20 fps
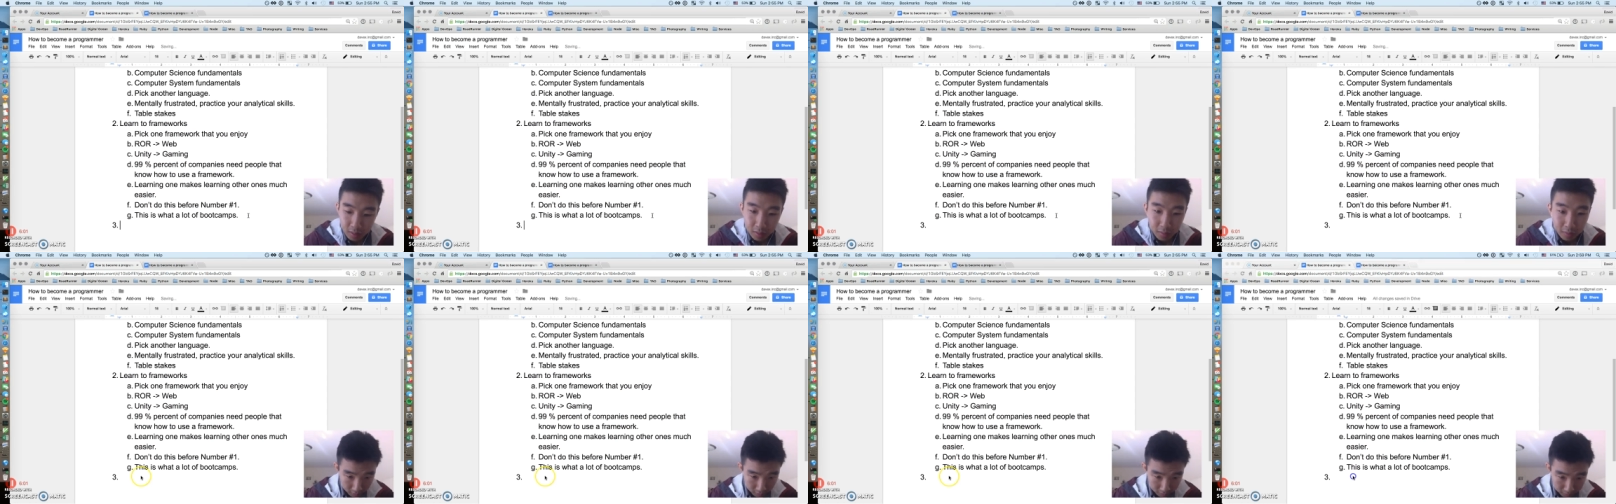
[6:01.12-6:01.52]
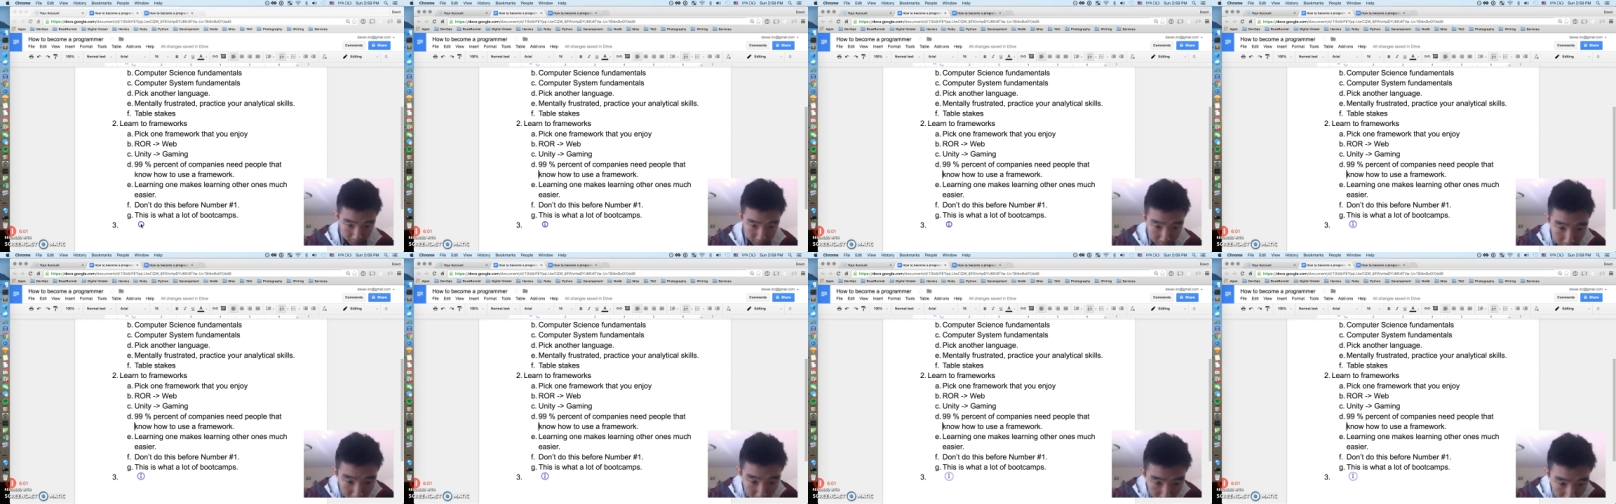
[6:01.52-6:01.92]
Uh,
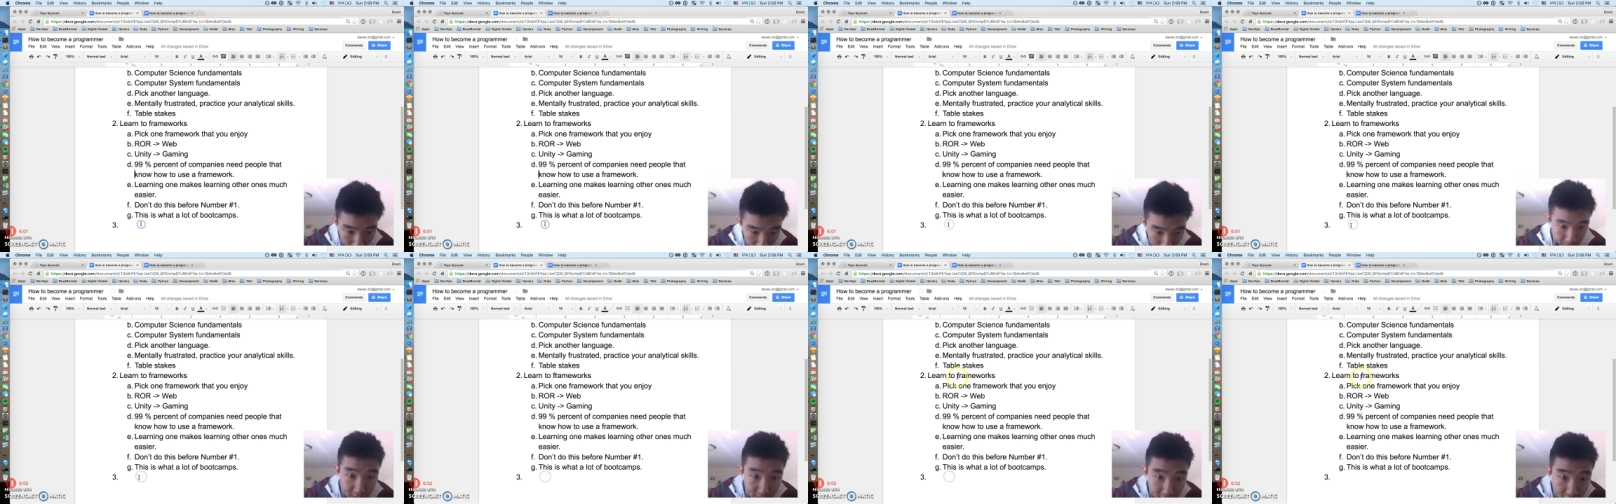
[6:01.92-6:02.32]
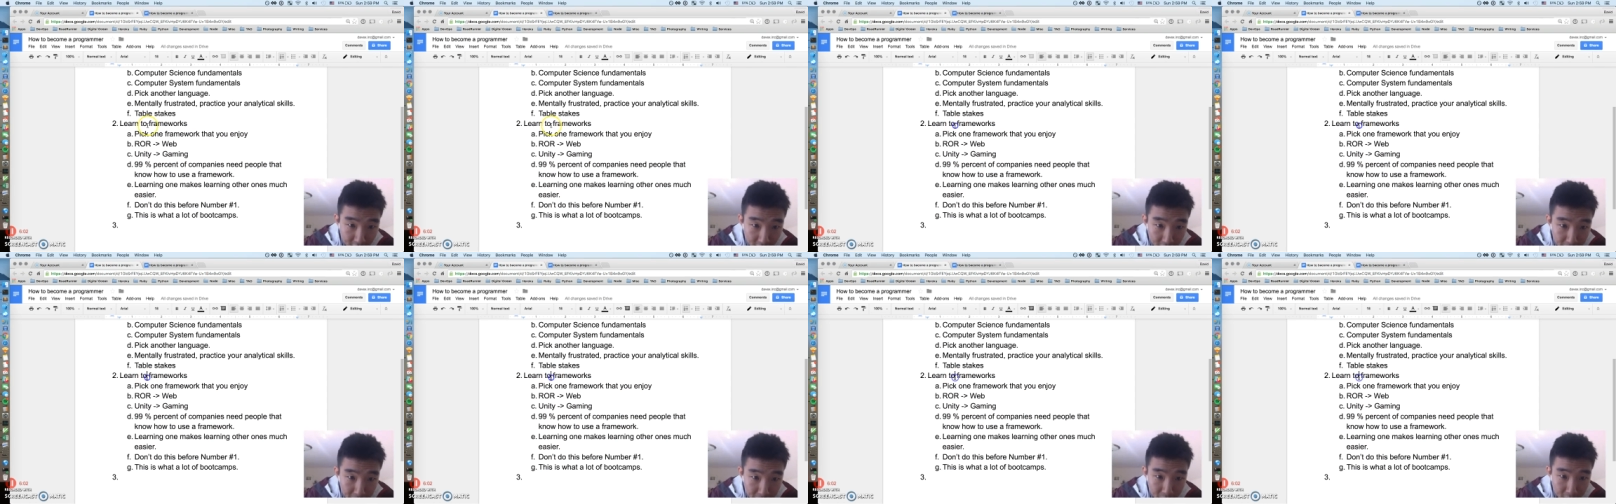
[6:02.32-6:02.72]
let me just fix a
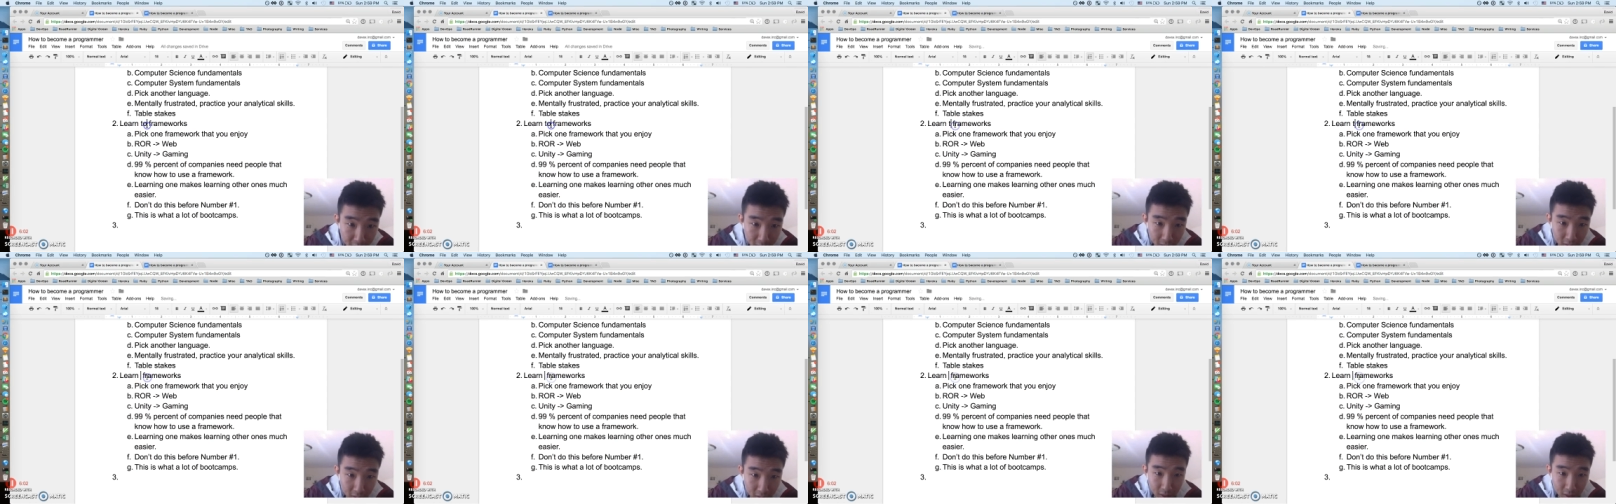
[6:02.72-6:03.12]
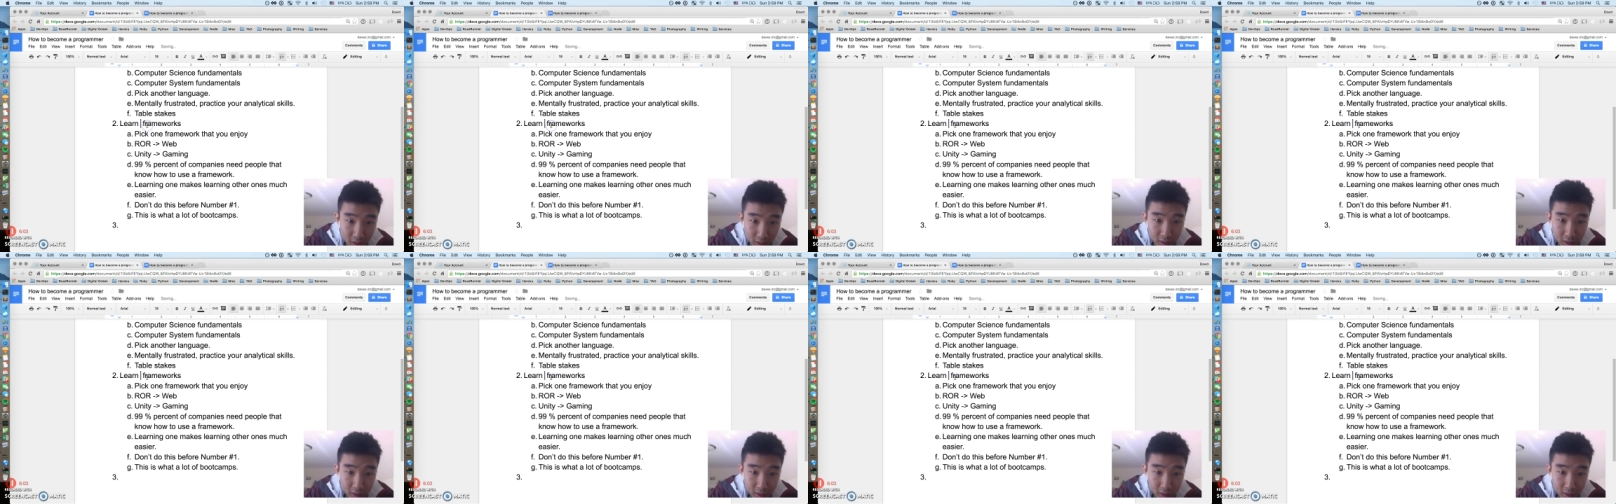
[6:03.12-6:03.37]
couple.